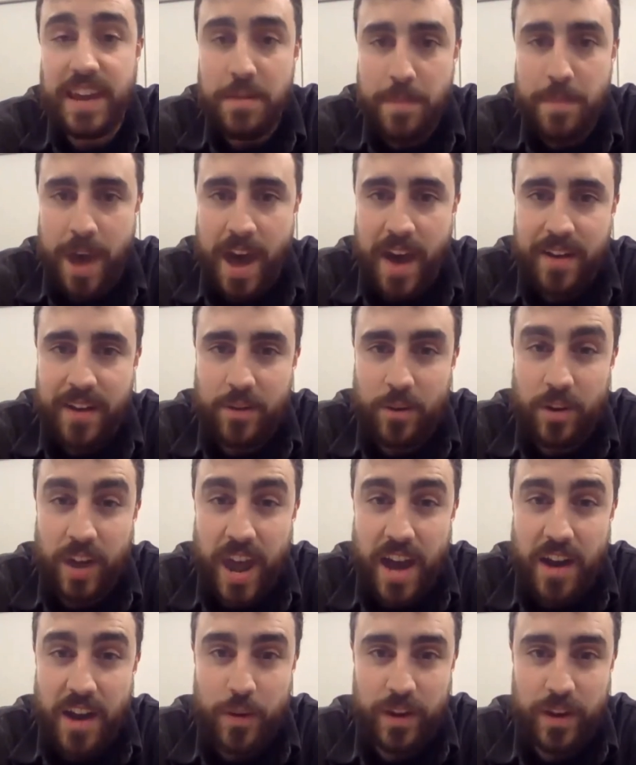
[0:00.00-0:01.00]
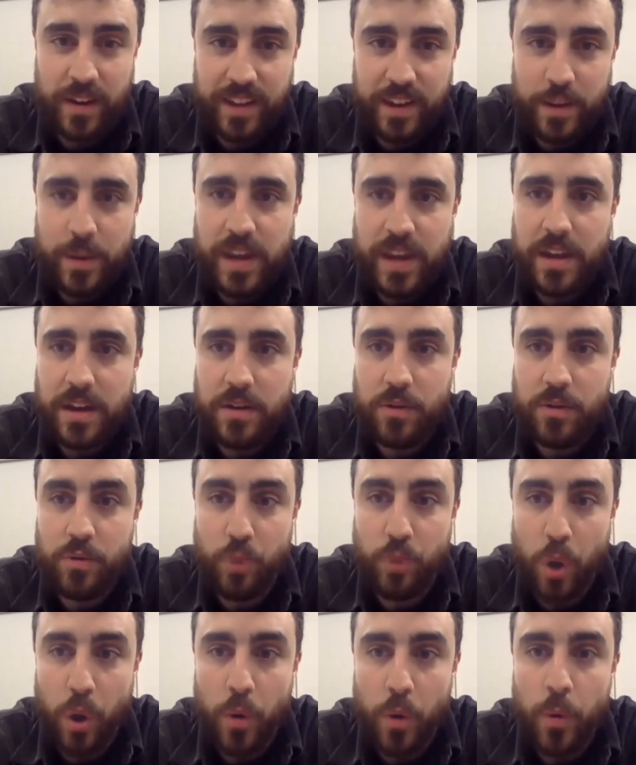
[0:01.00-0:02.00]
impact on how quickly we can
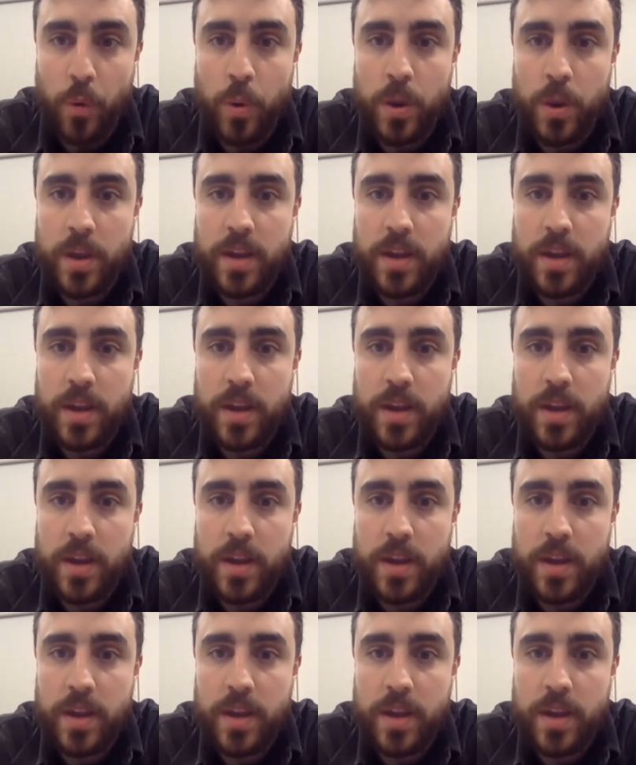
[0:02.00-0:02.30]
grow